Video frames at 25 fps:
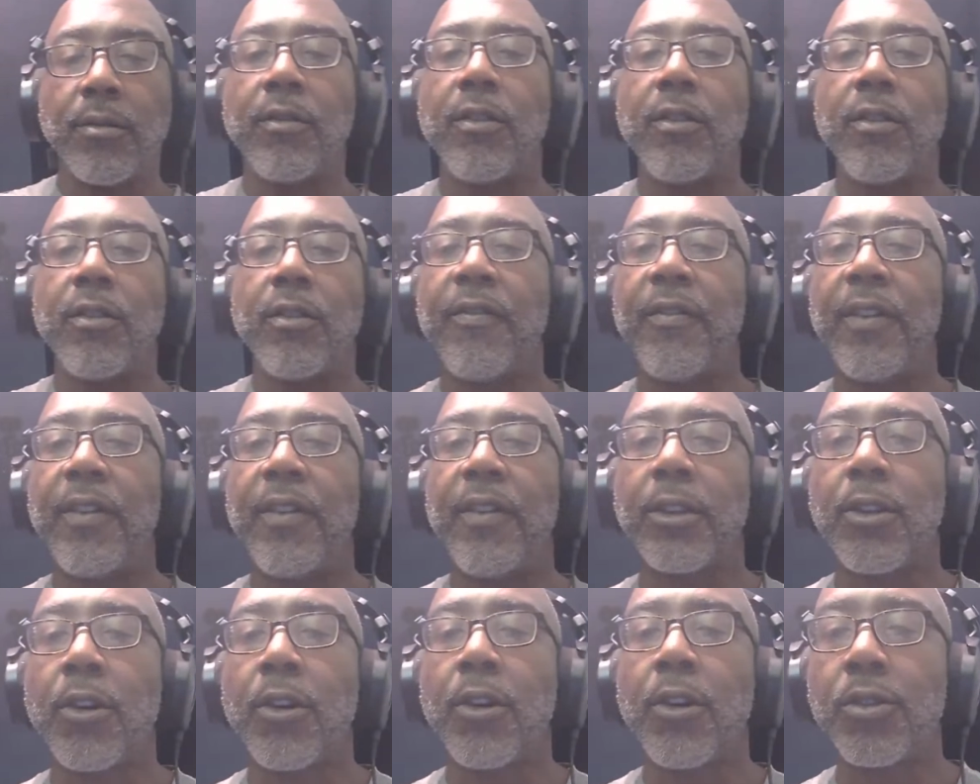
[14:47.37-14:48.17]
affect
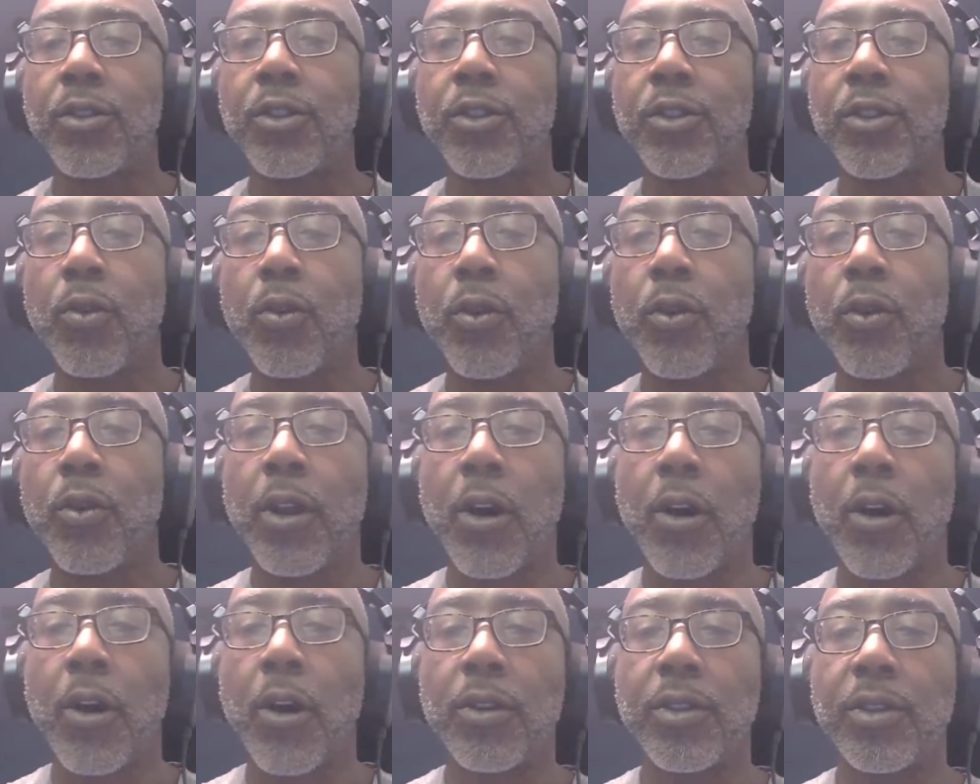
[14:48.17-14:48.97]
her score at
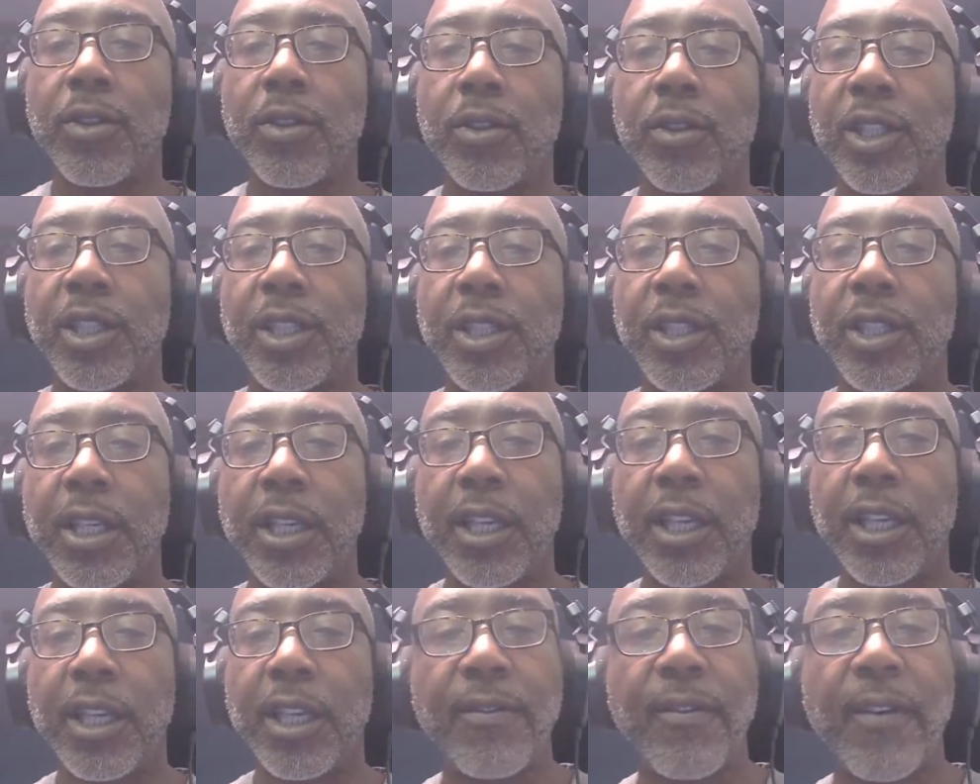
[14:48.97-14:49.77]
all. She still
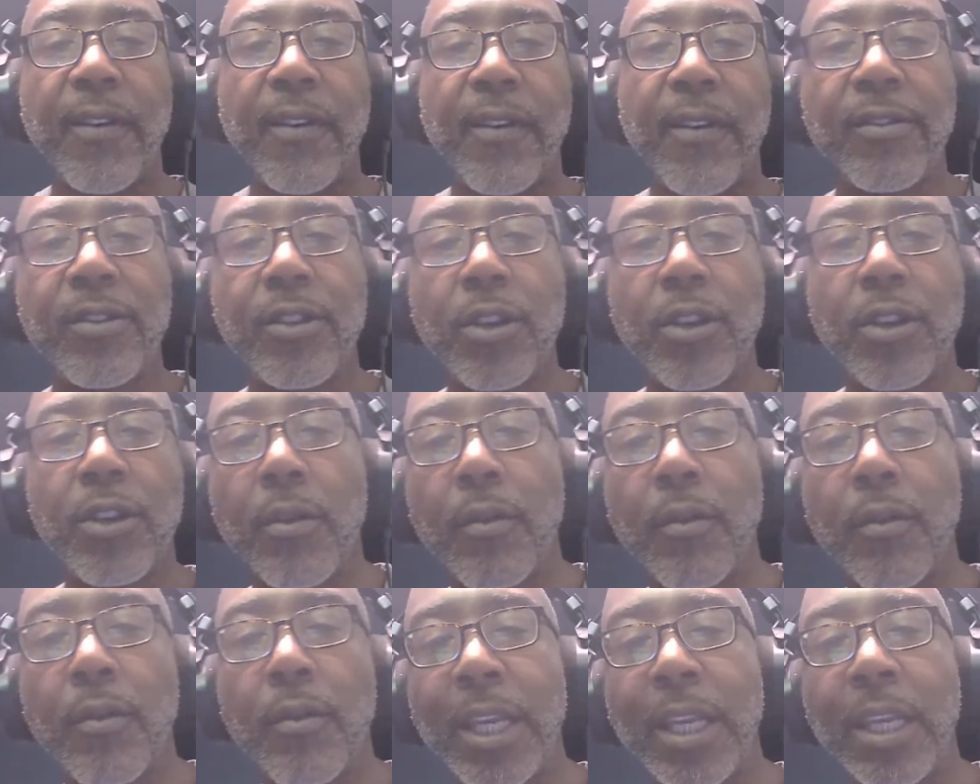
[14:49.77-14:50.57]
has 5-star
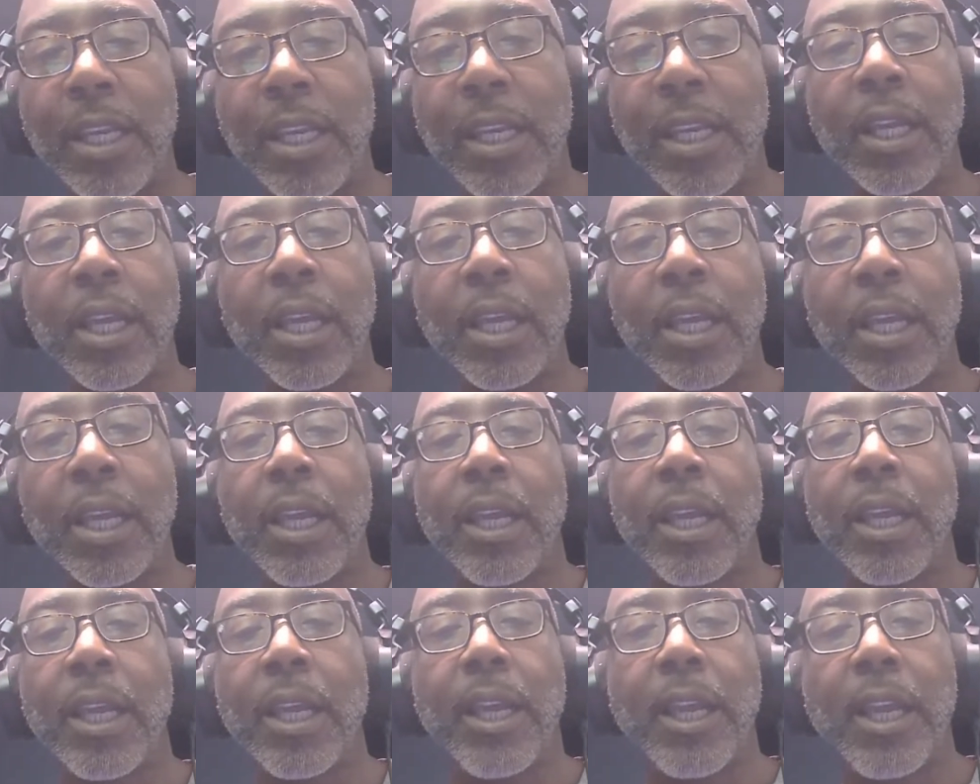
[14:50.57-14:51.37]
rating,
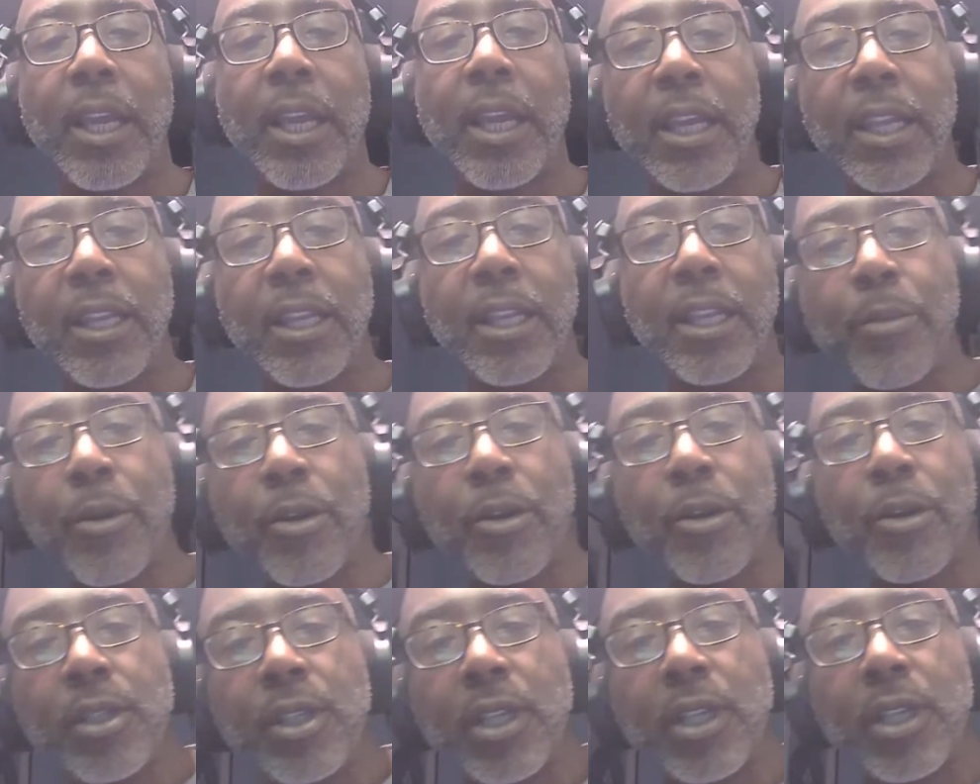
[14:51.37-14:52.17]
and the
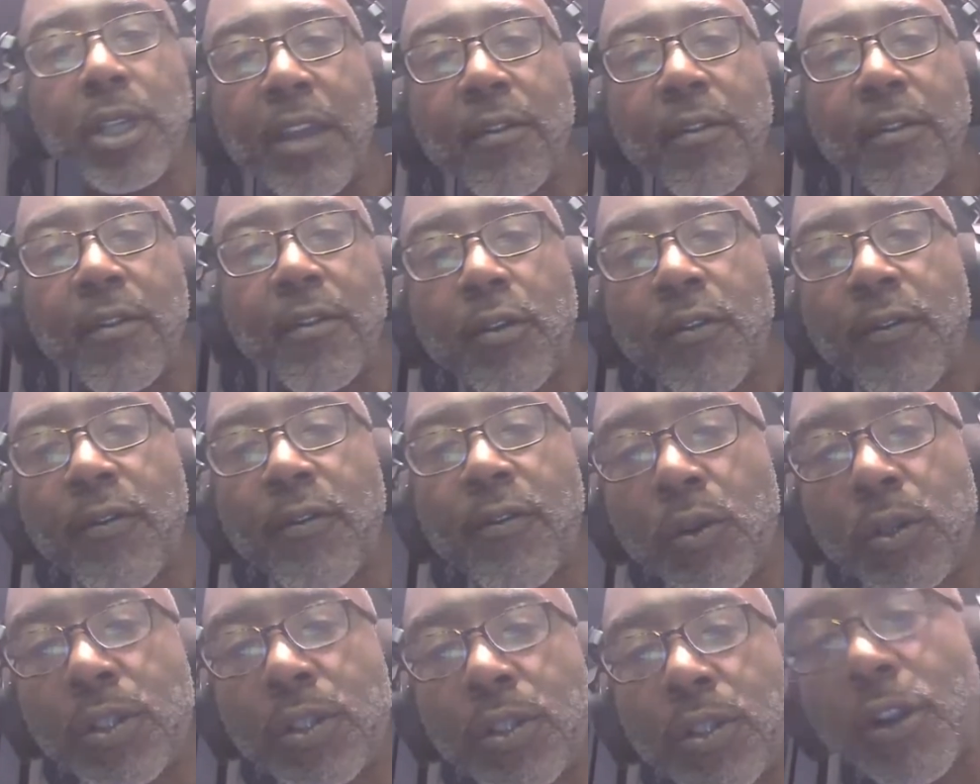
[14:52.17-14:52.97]
person gave her a
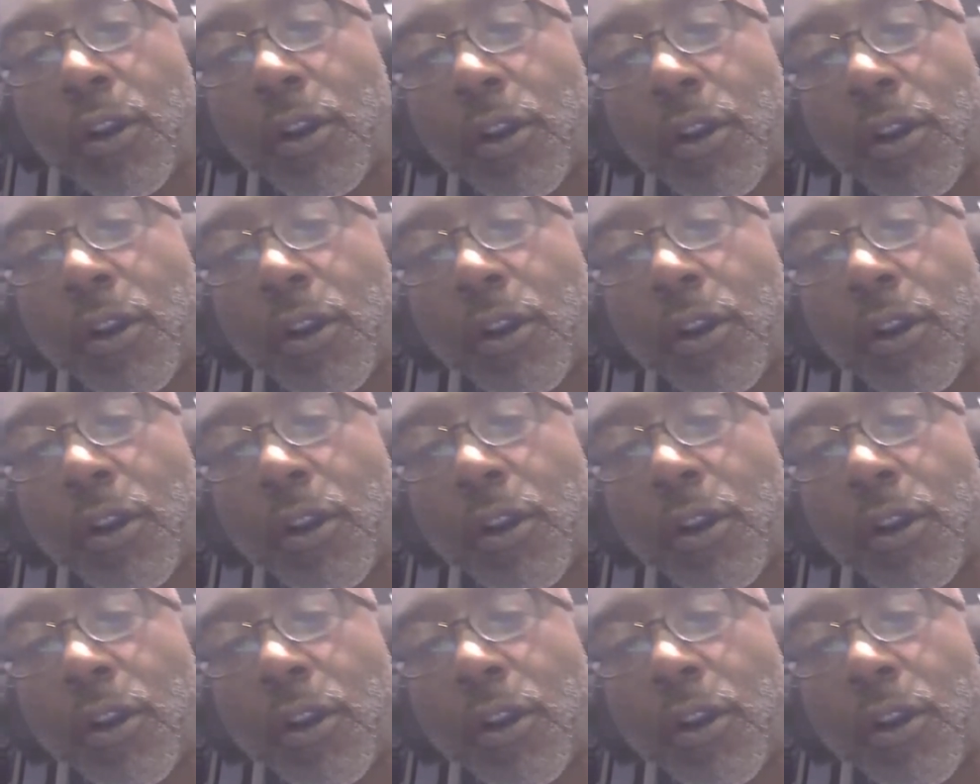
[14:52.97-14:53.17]
4-star